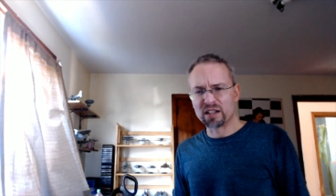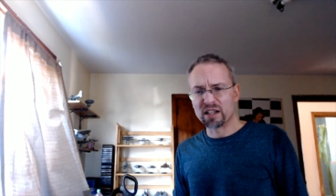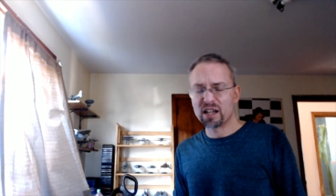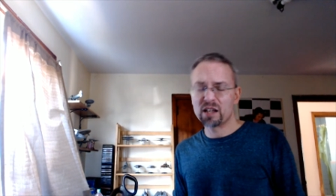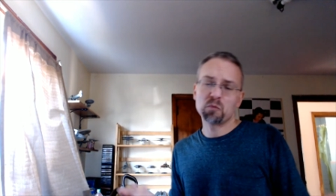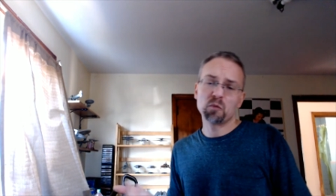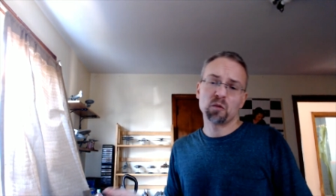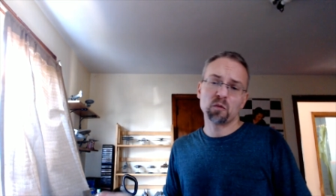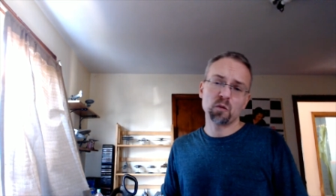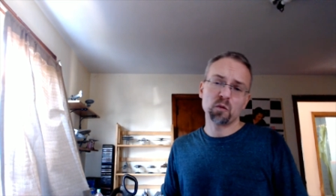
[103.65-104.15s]

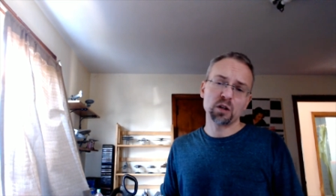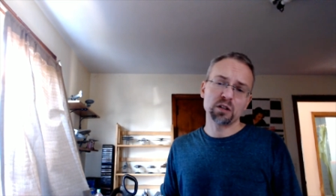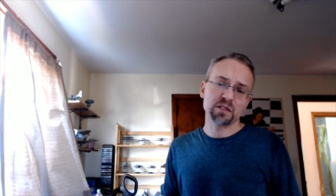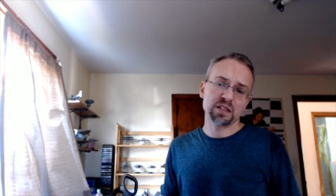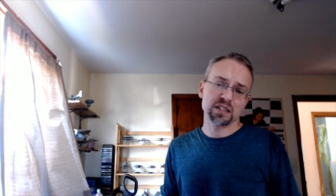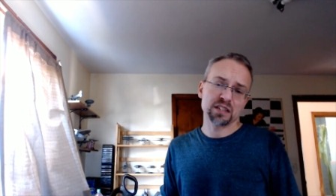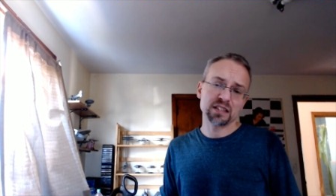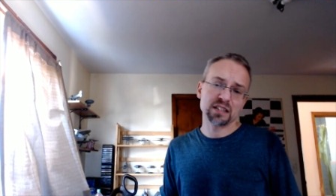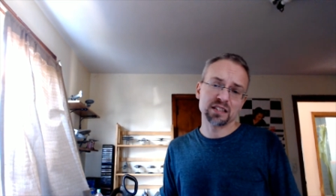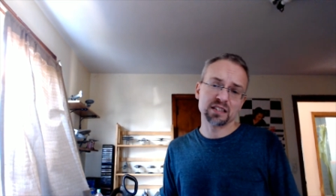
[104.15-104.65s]
And one of the
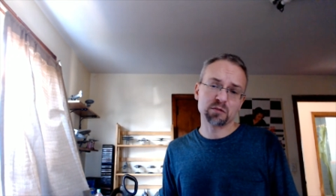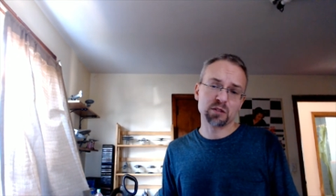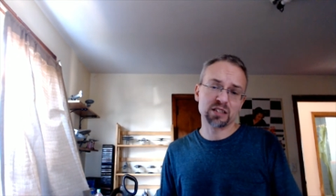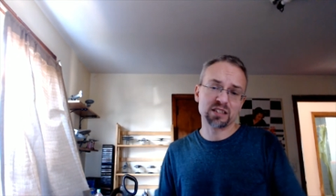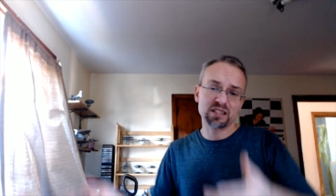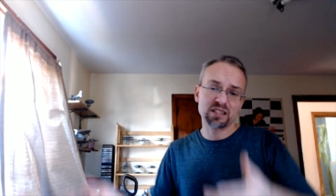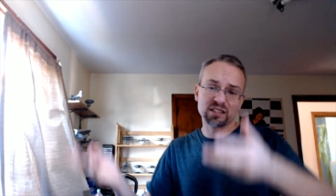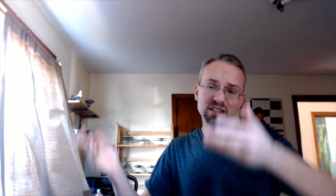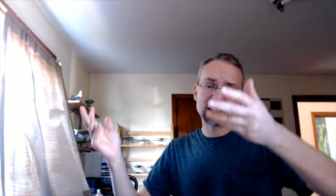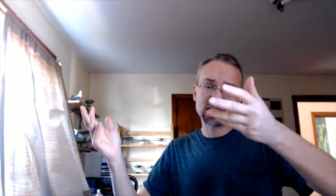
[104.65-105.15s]
things was
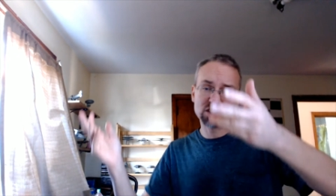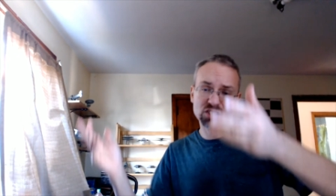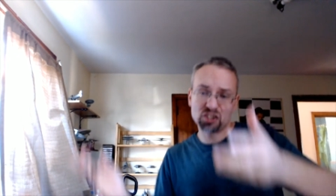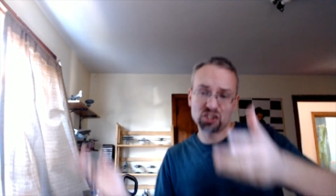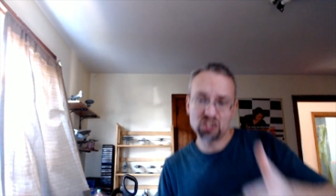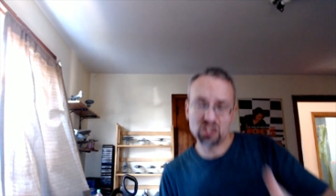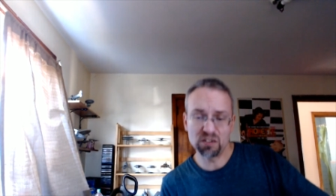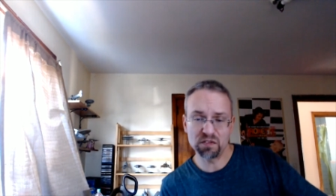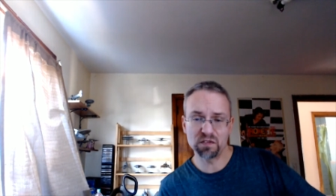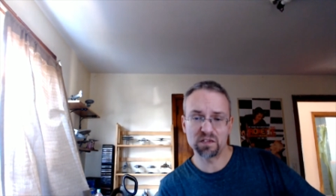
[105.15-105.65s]
is they
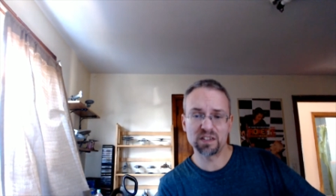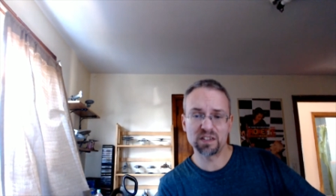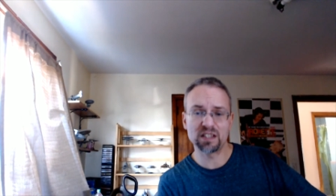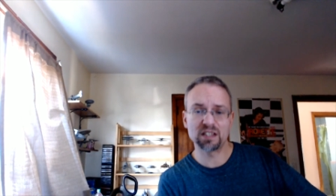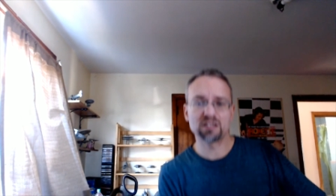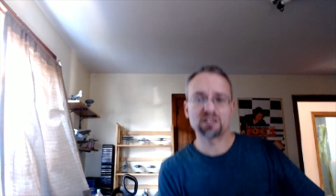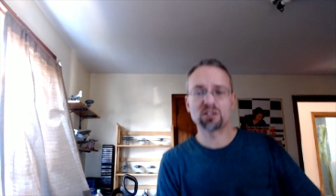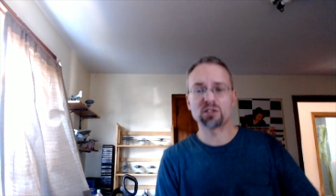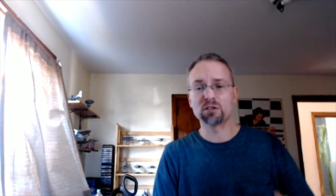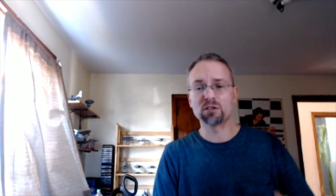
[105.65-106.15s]

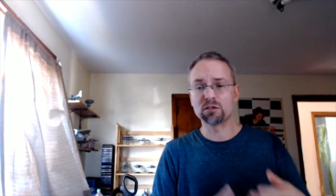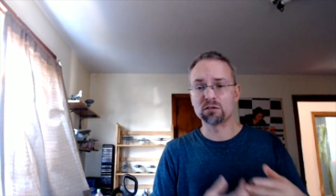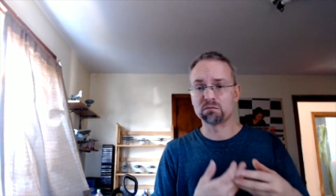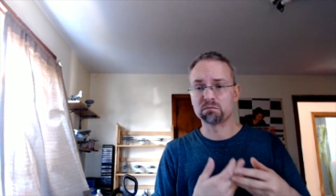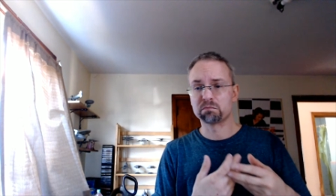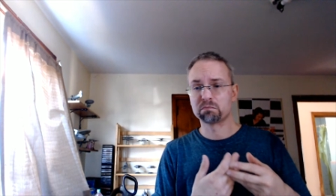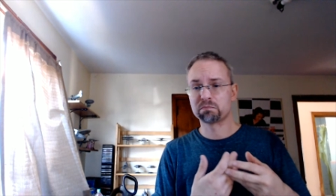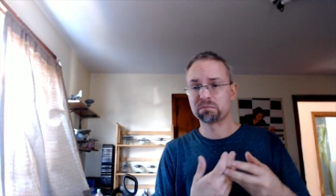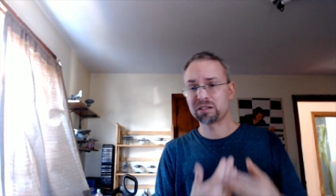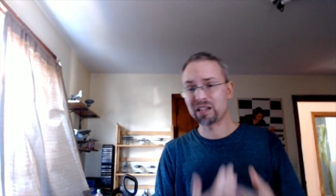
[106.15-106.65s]
shifted to
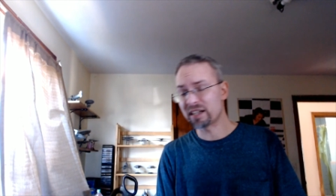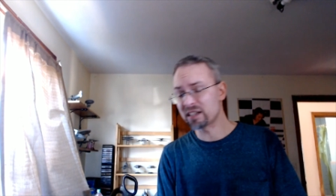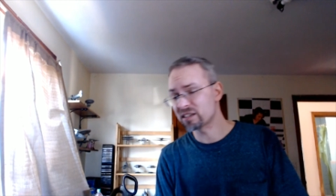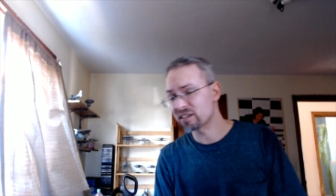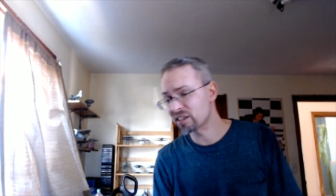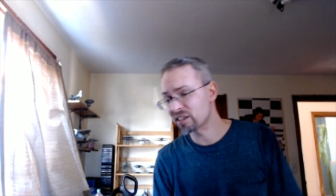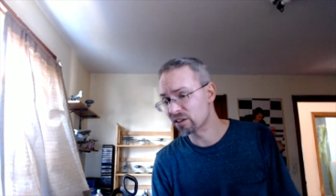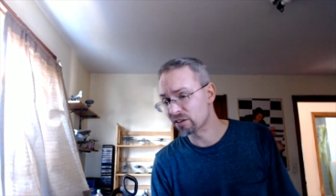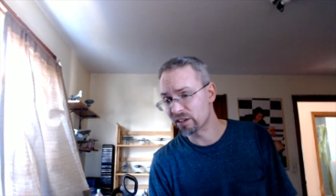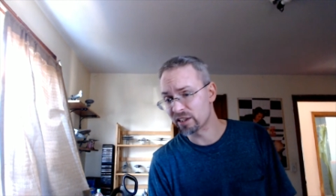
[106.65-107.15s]

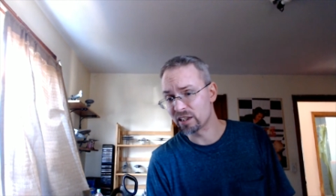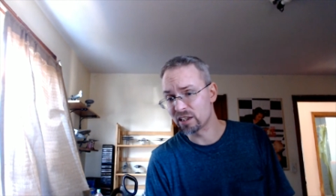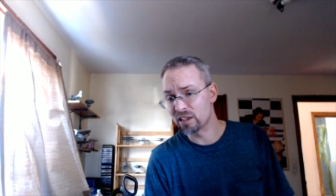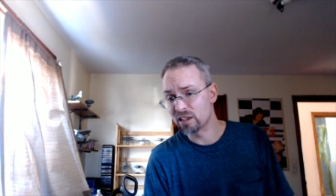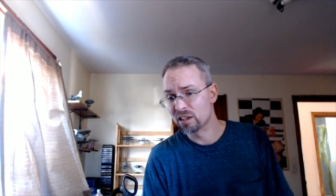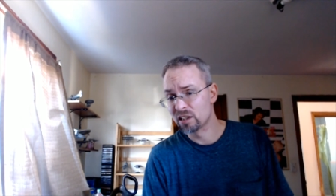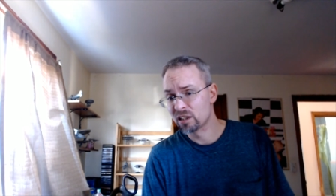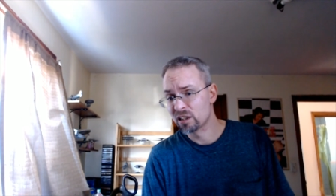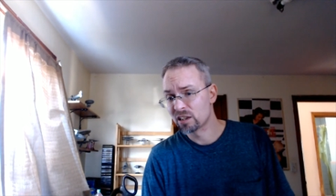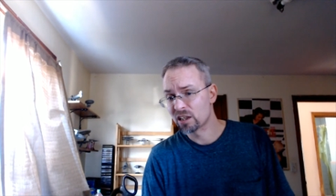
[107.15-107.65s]
planetary
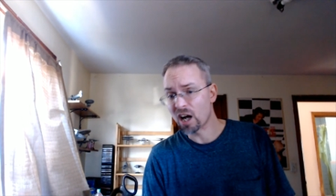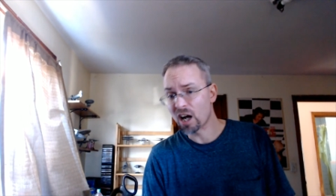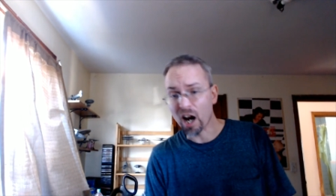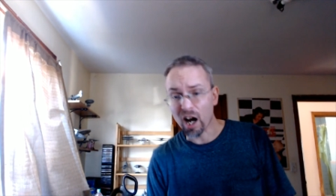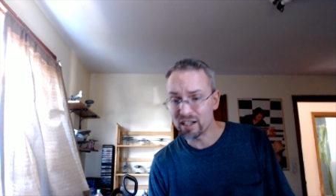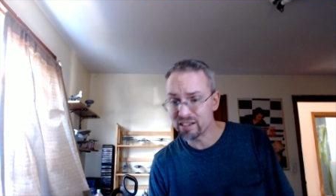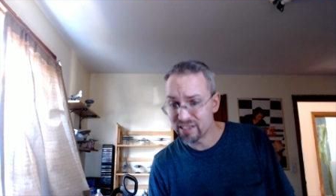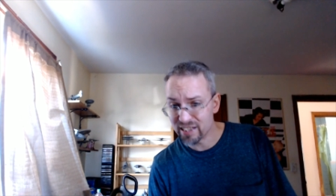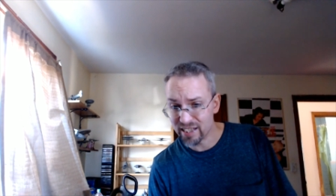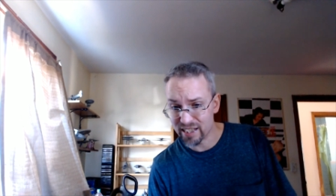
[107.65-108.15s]

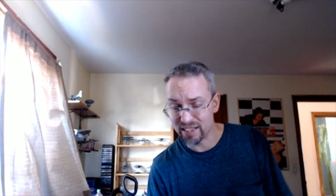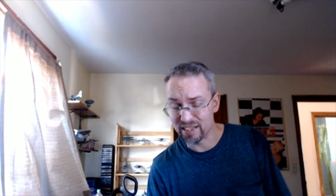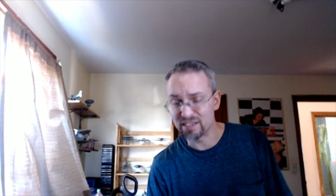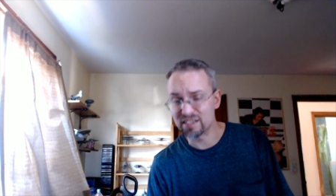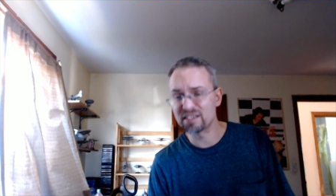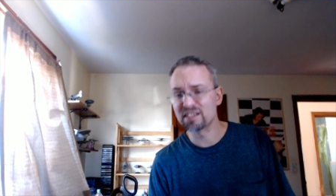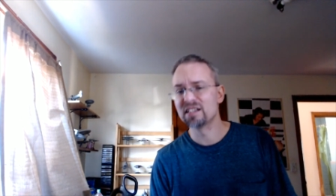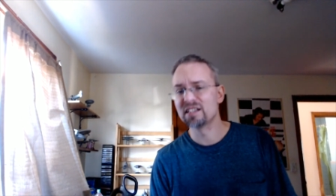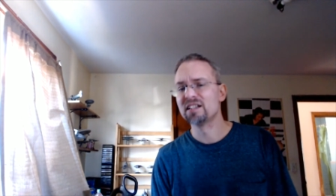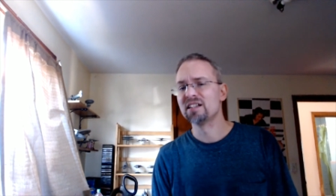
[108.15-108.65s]

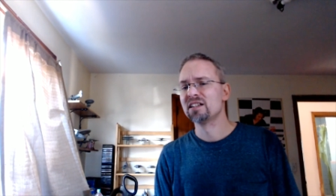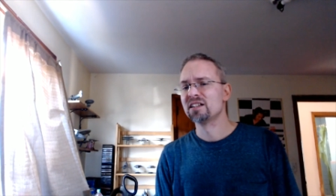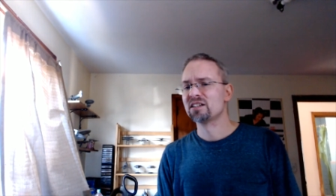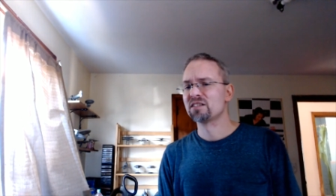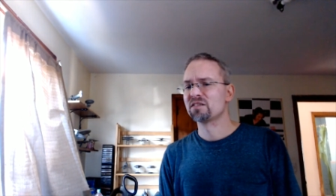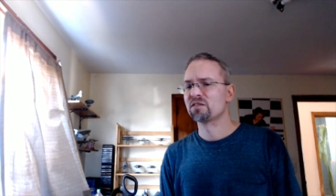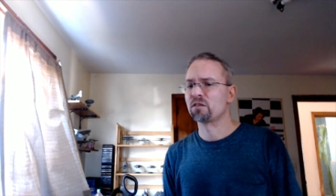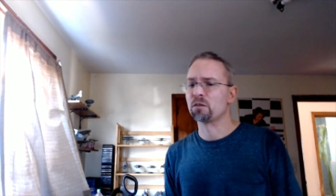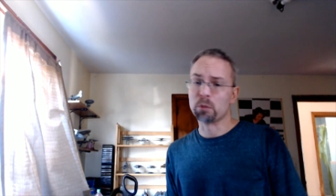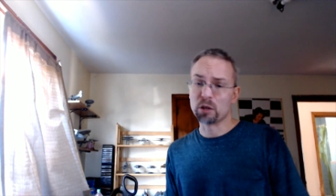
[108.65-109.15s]
content
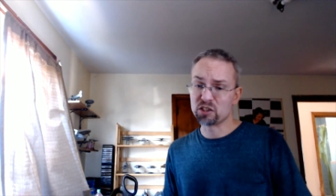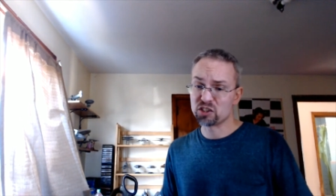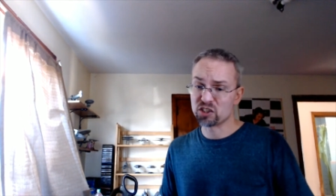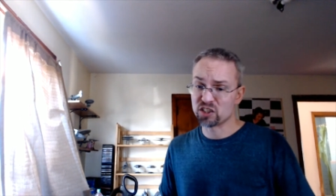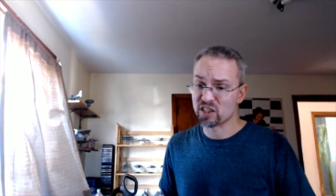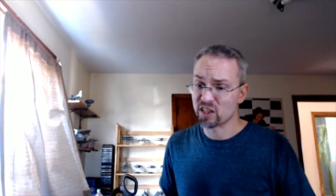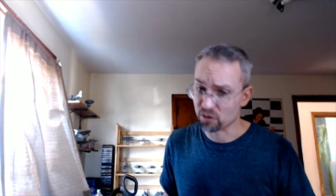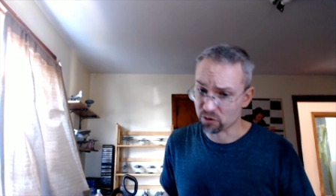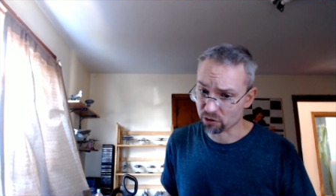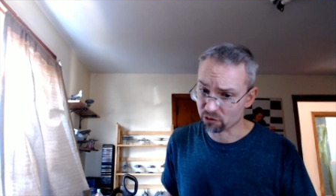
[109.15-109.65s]
for
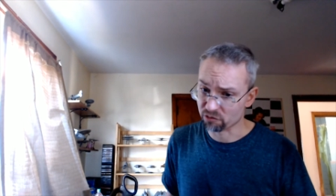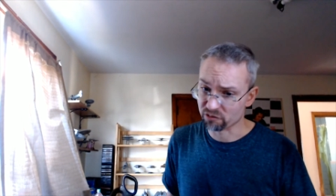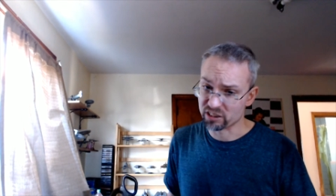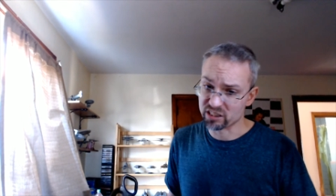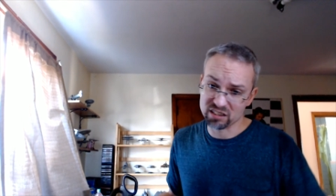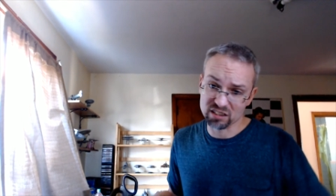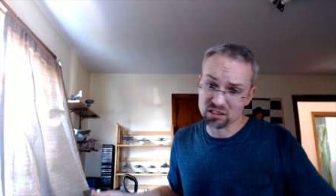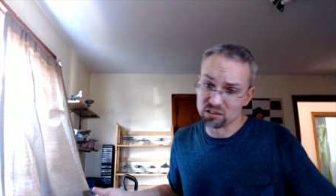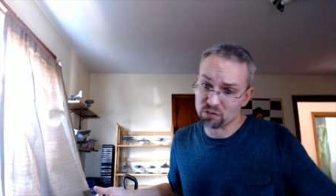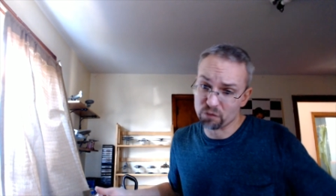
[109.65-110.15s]
budgetary
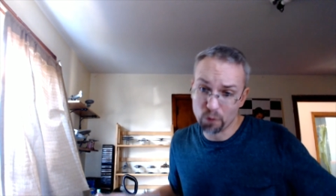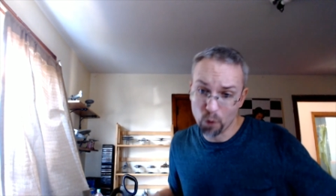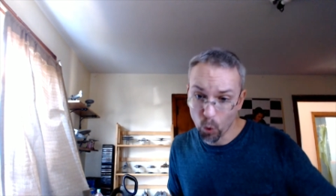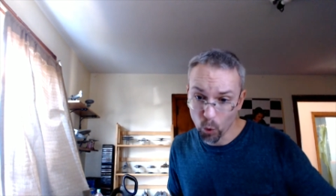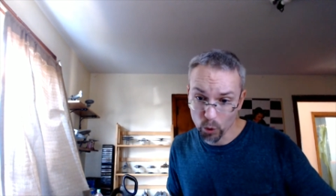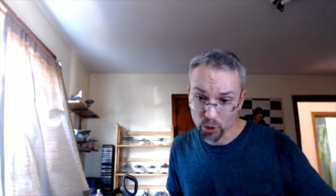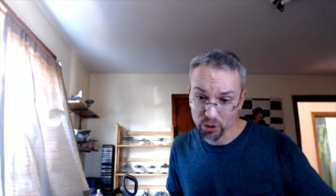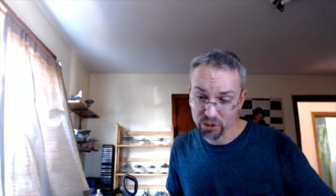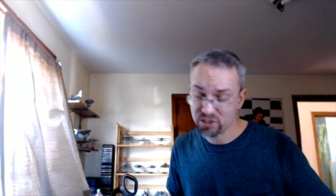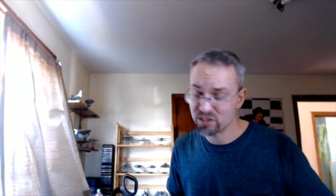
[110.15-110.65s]
reasons, of
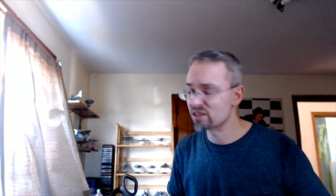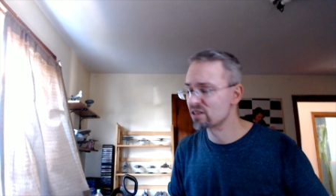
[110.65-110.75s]
course.